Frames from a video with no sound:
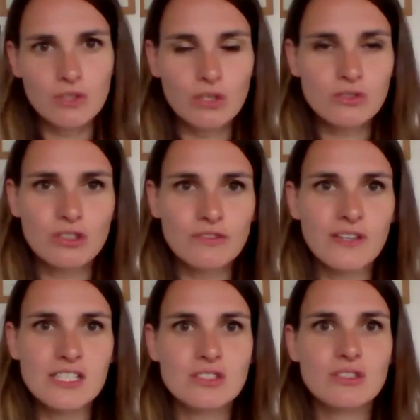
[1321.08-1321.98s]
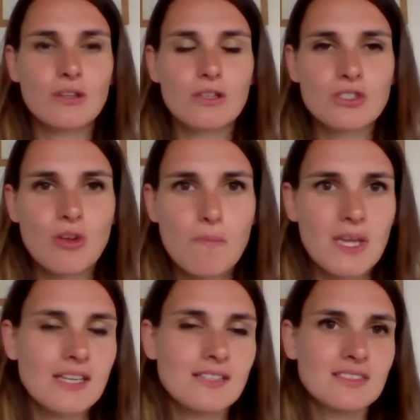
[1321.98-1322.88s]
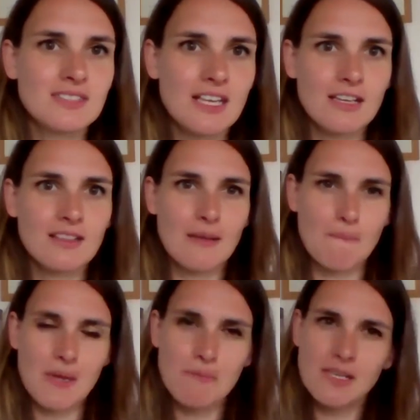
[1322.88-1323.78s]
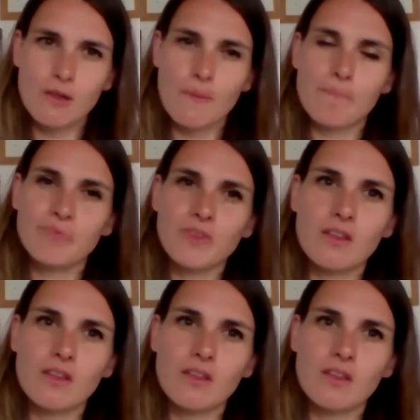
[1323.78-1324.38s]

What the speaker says: non-sulfite champagne say that maybe the